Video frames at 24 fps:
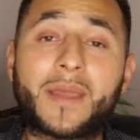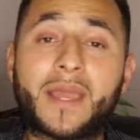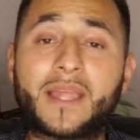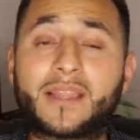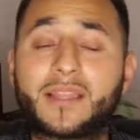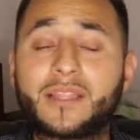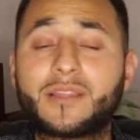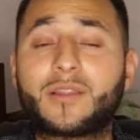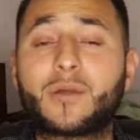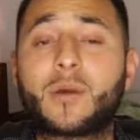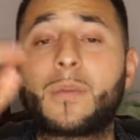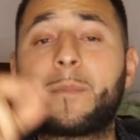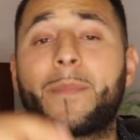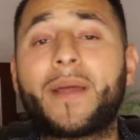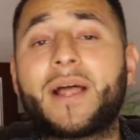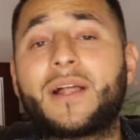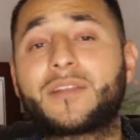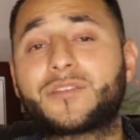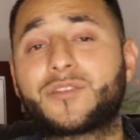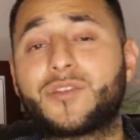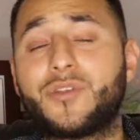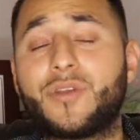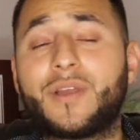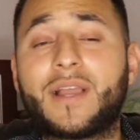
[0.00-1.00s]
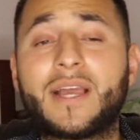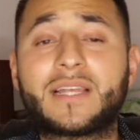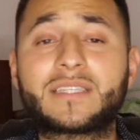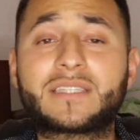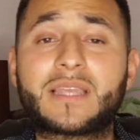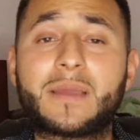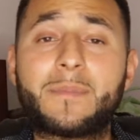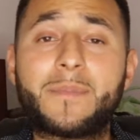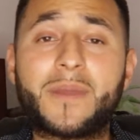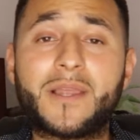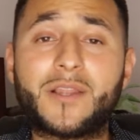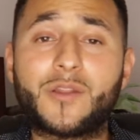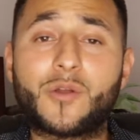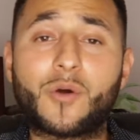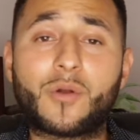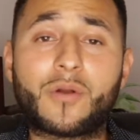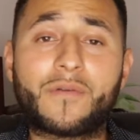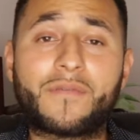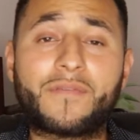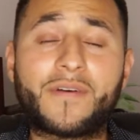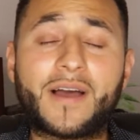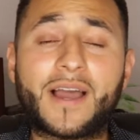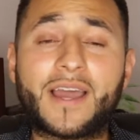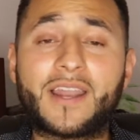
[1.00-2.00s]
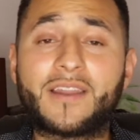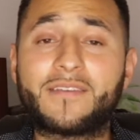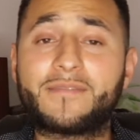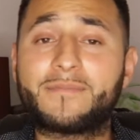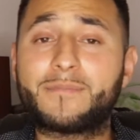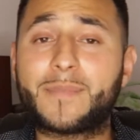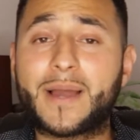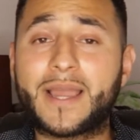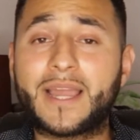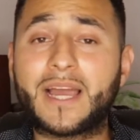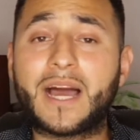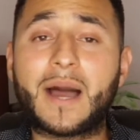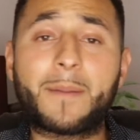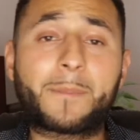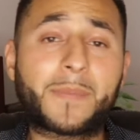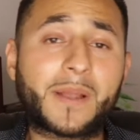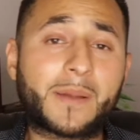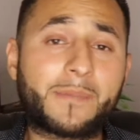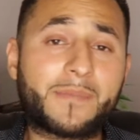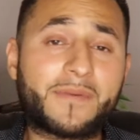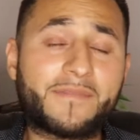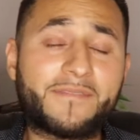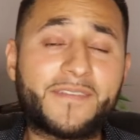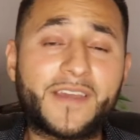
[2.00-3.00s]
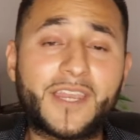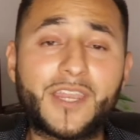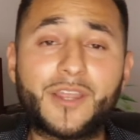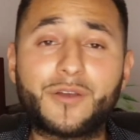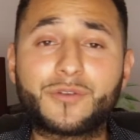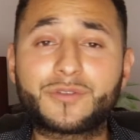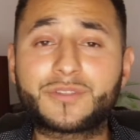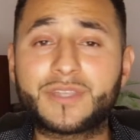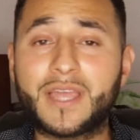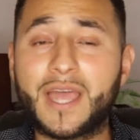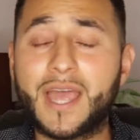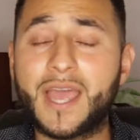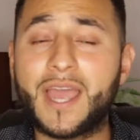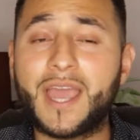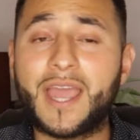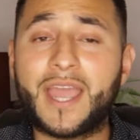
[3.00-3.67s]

hit the little bell so you guys can be notified of my upcoming videos,